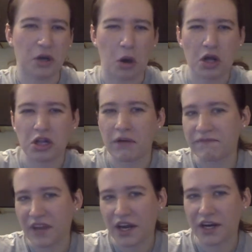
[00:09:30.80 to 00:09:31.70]

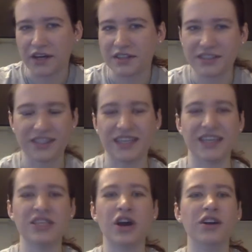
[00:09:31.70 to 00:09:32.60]
club fair.
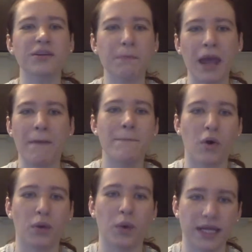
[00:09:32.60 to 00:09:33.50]
It's hard to
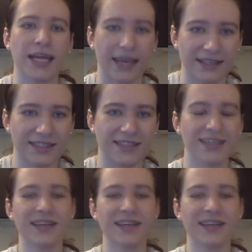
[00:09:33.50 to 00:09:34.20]
pinpoint what it is.